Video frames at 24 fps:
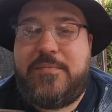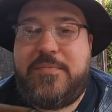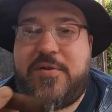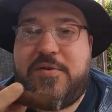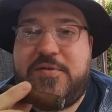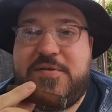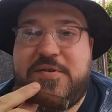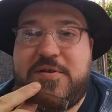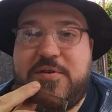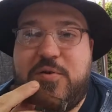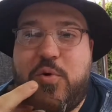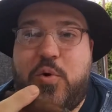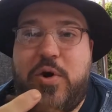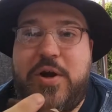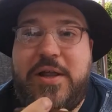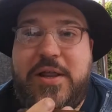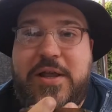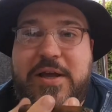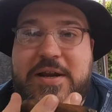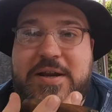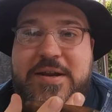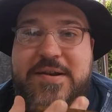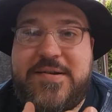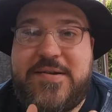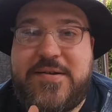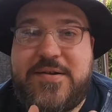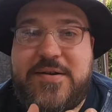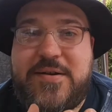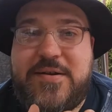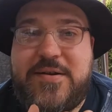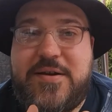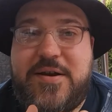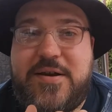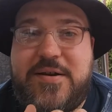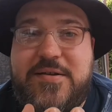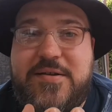There's an oiliness
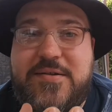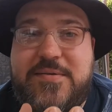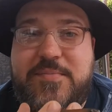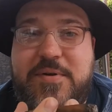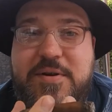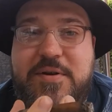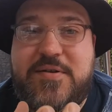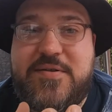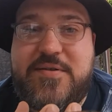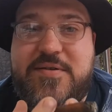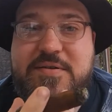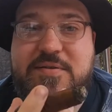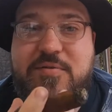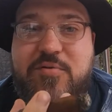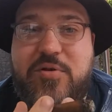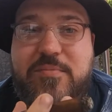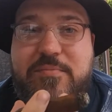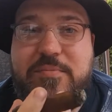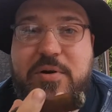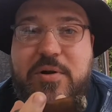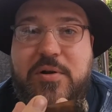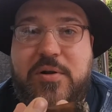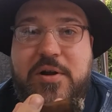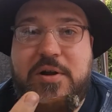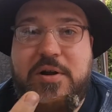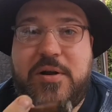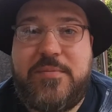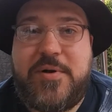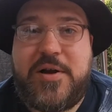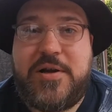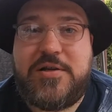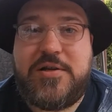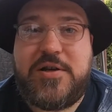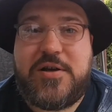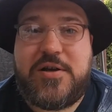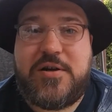that has been sort of building on
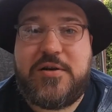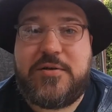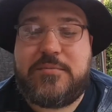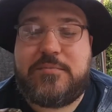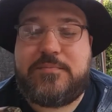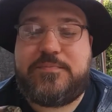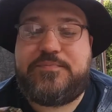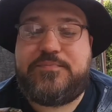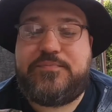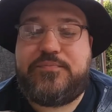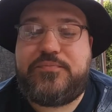my tongue.